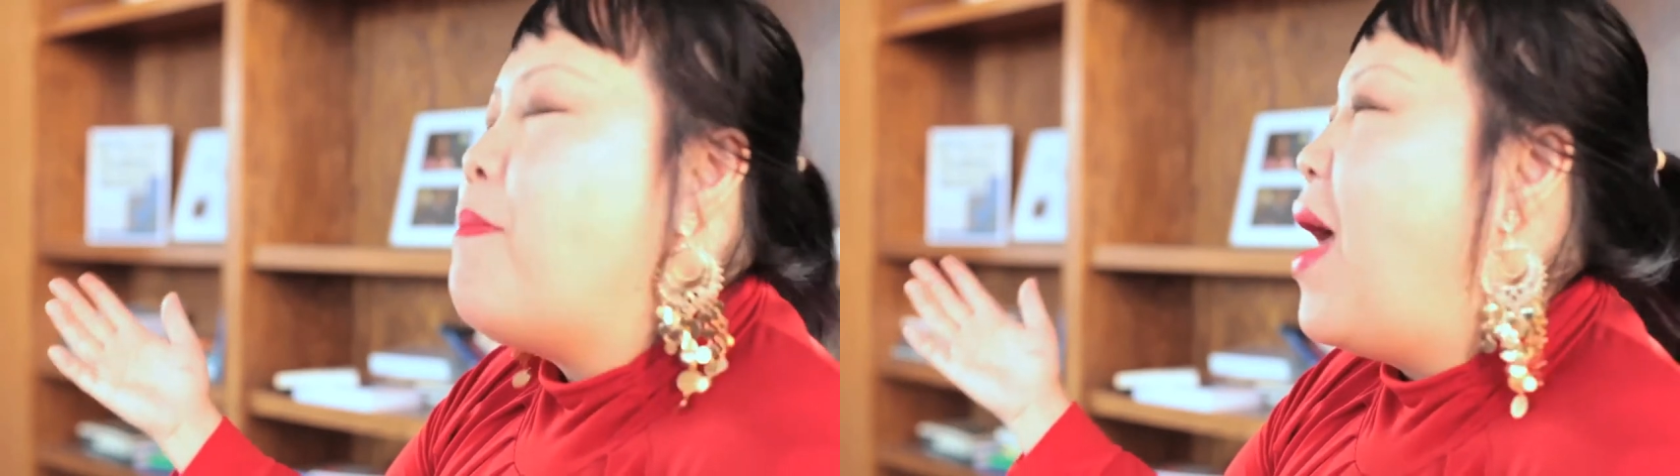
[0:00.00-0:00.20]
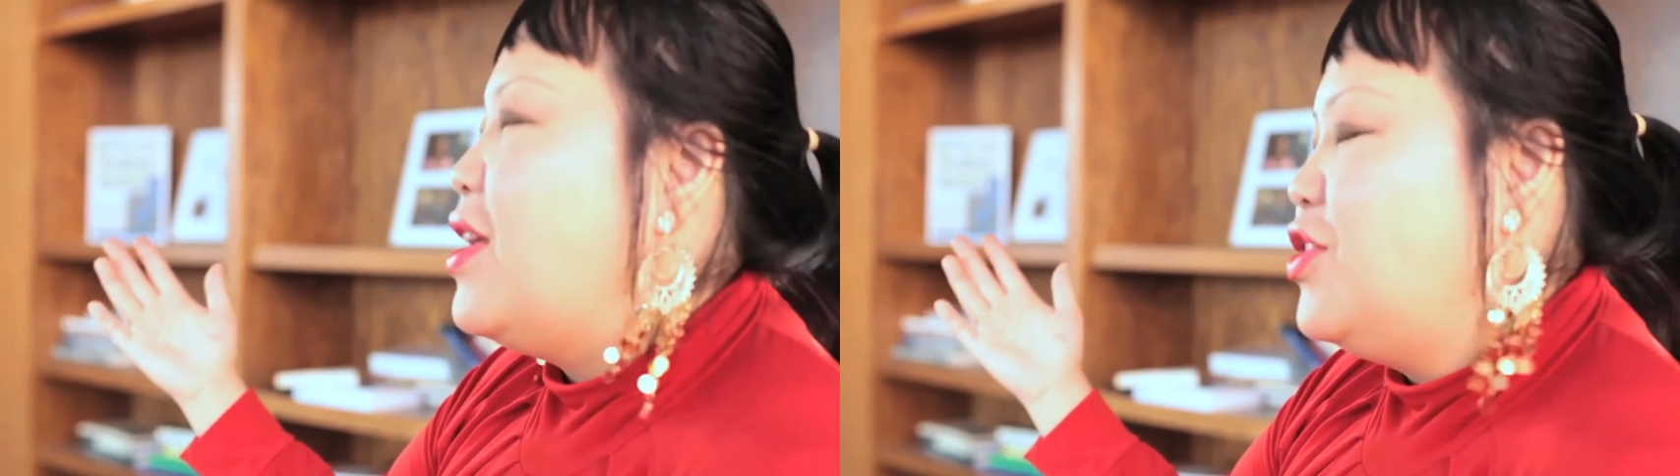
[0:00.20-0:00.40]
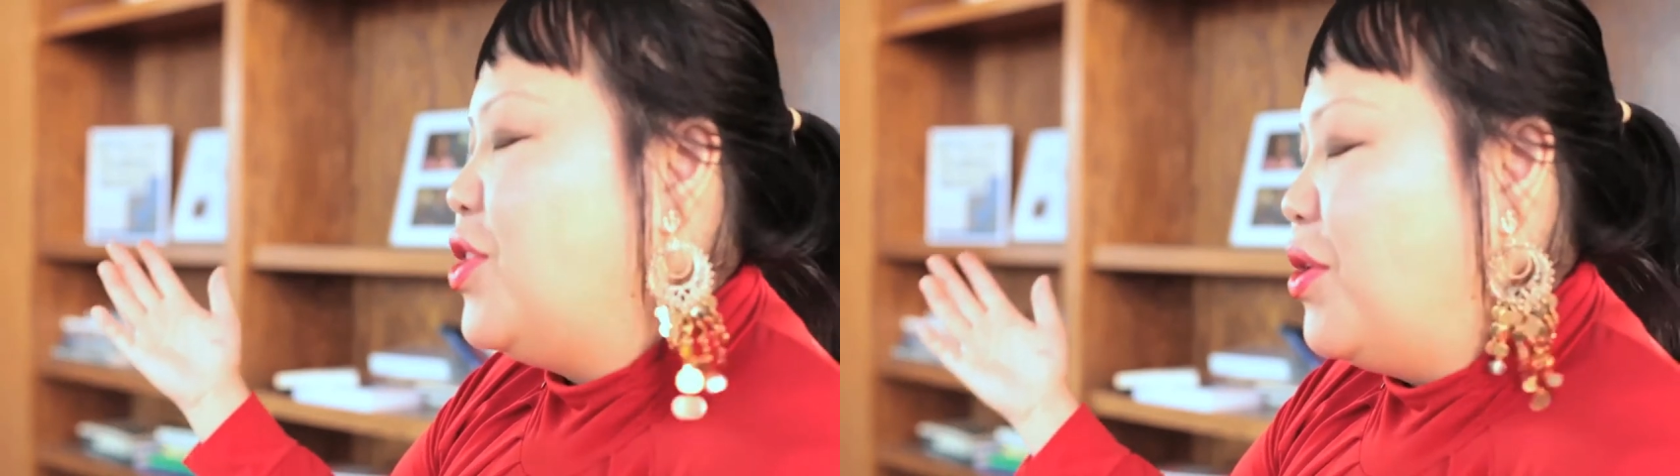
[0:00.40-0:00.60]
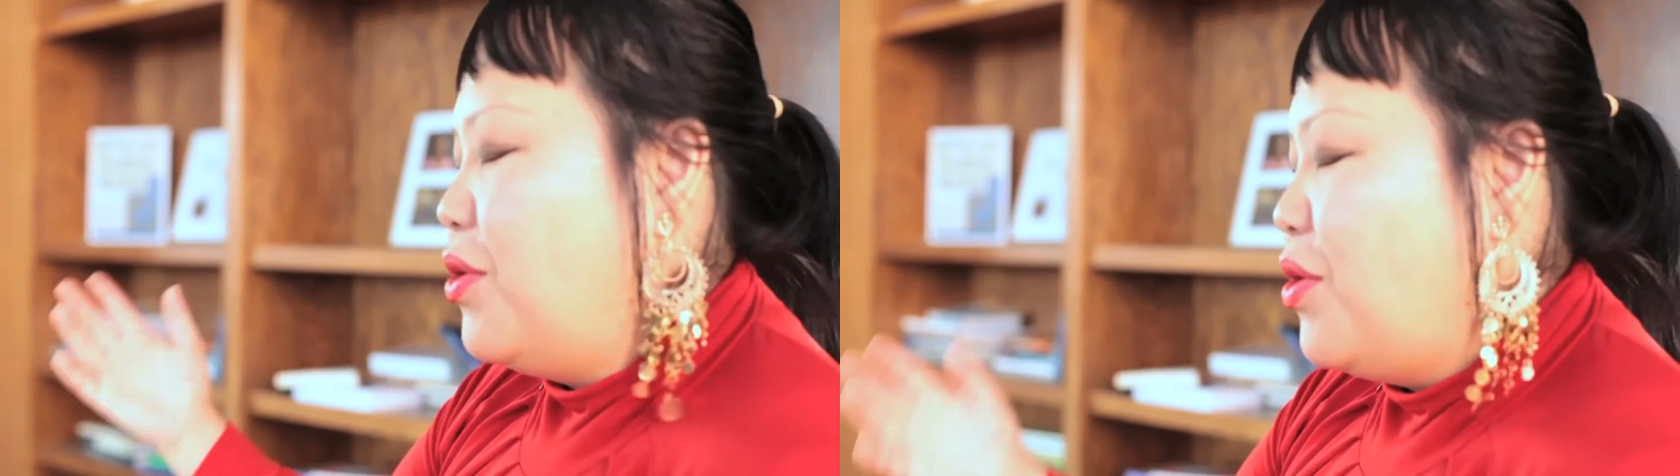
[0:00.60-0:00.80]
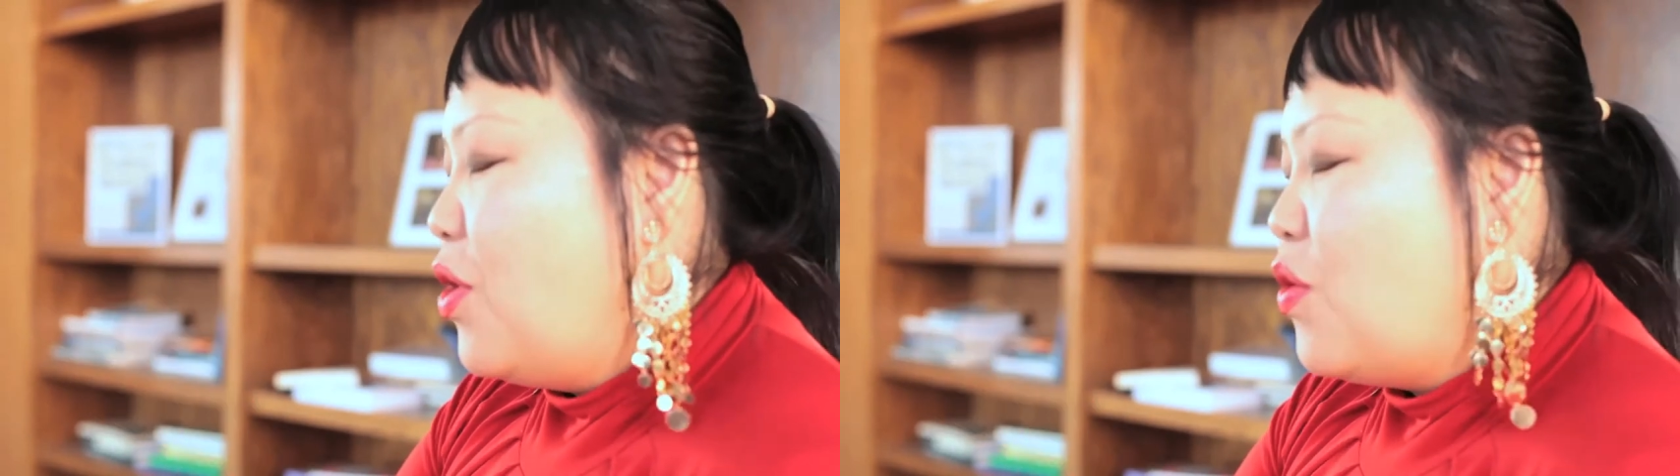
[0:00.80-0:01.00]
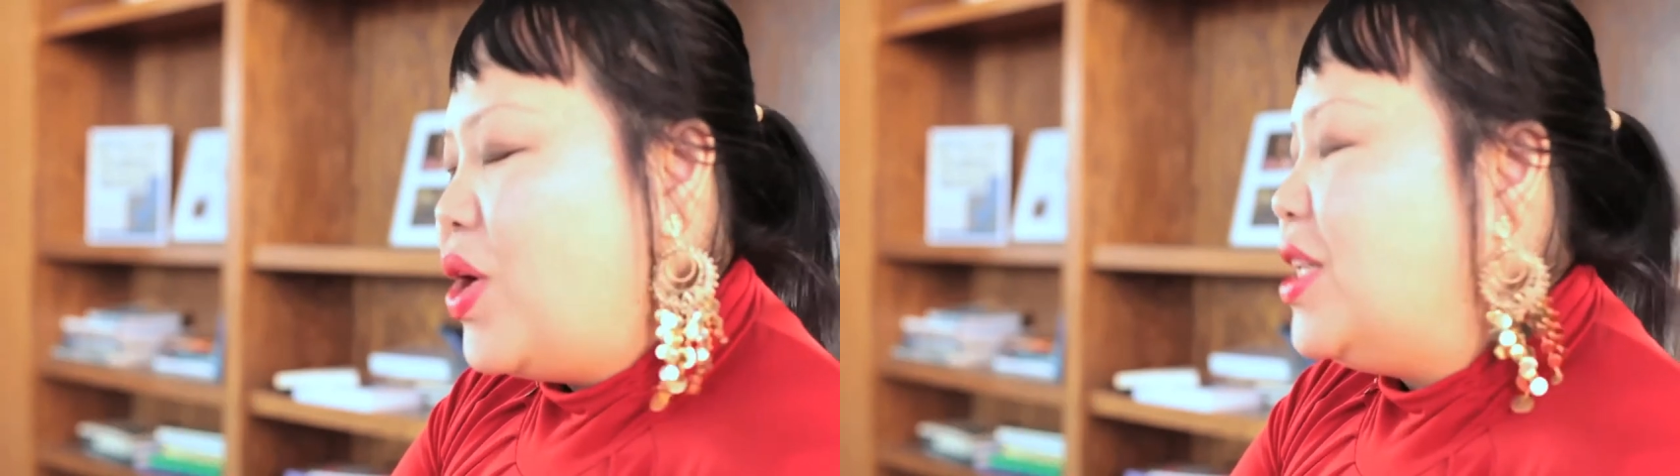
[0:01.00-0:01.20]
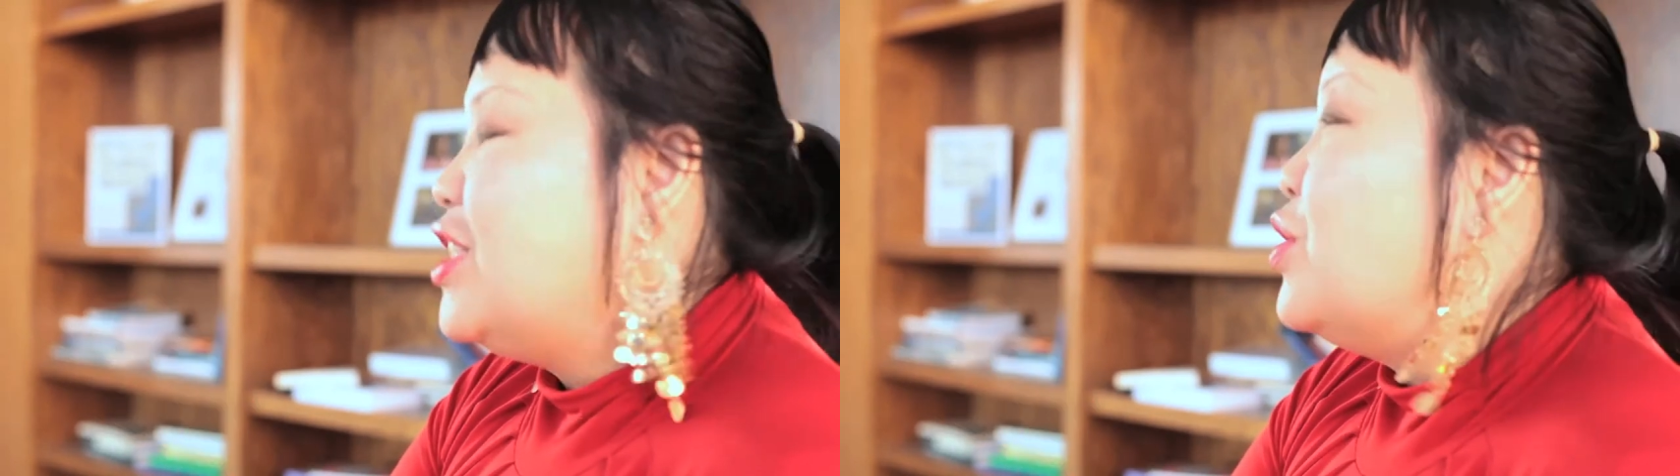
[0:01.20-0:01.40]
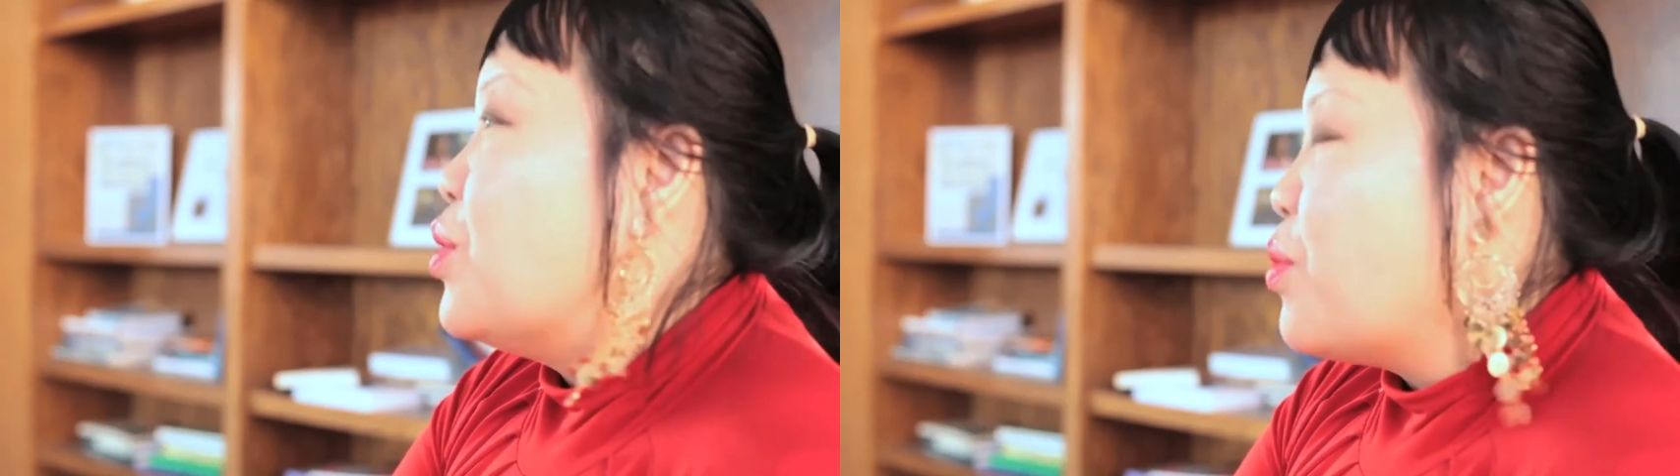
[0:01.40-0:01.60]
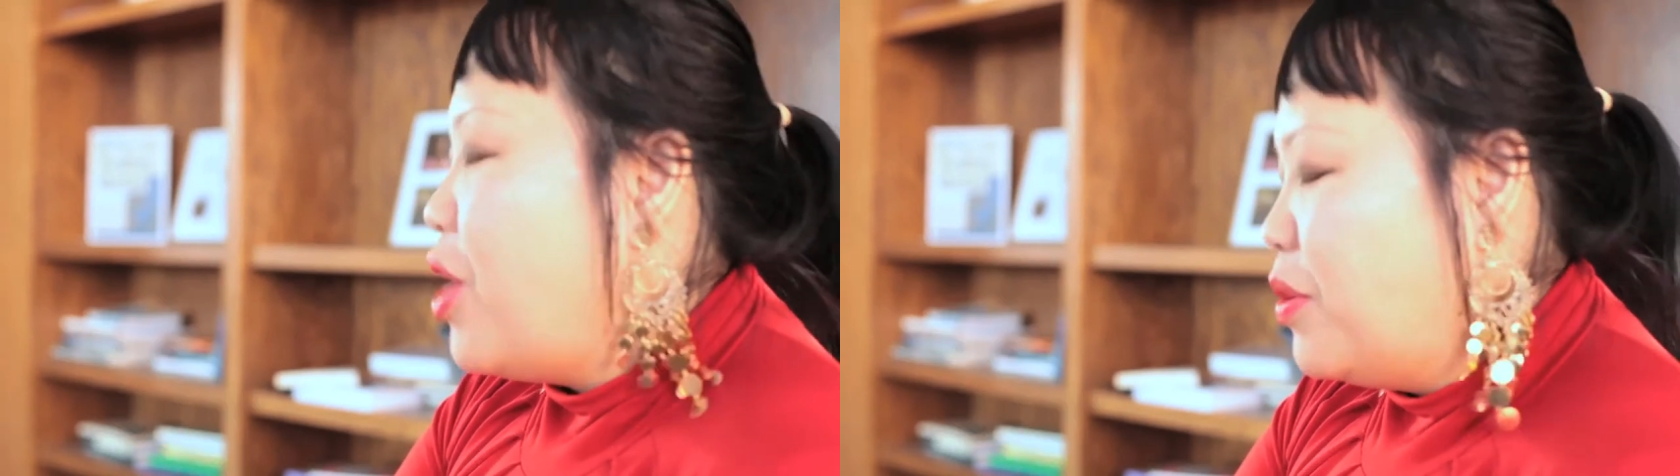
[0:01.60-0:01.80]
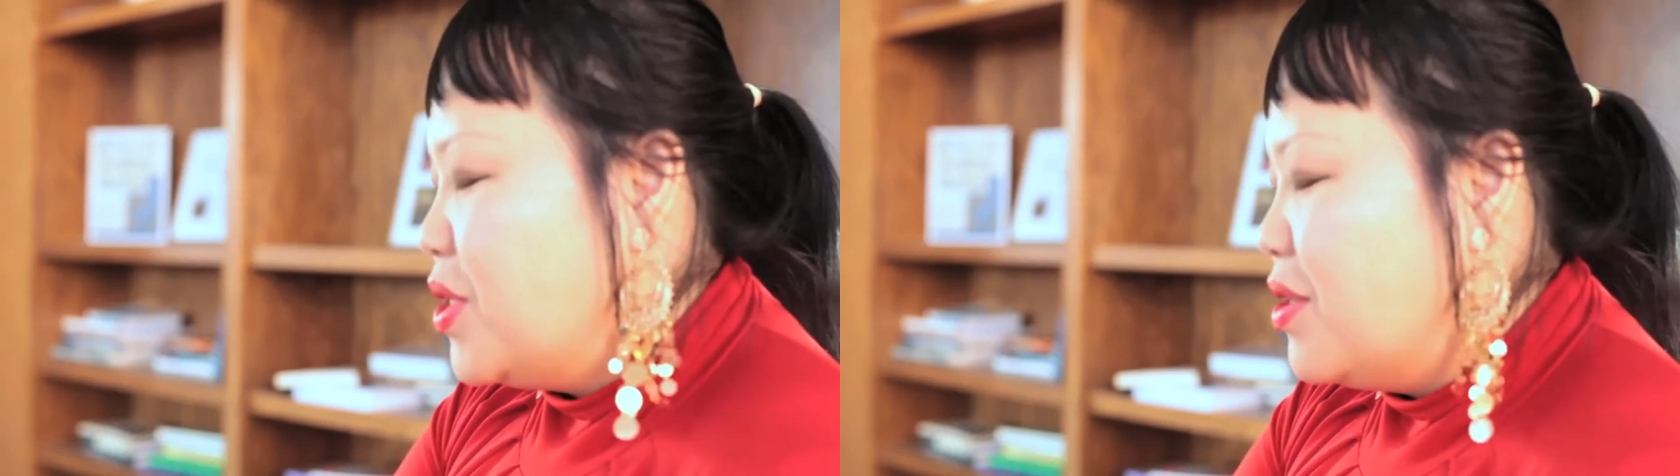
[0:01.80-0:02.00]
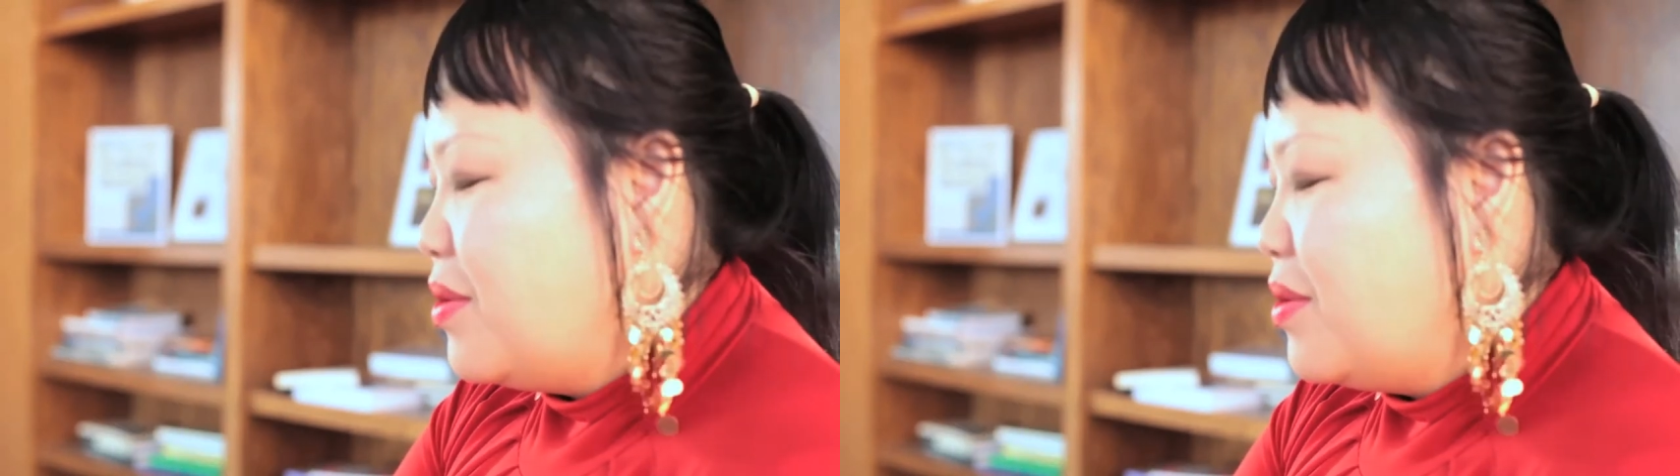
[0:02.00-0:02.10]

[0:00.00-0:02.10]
magic, ready to erupt.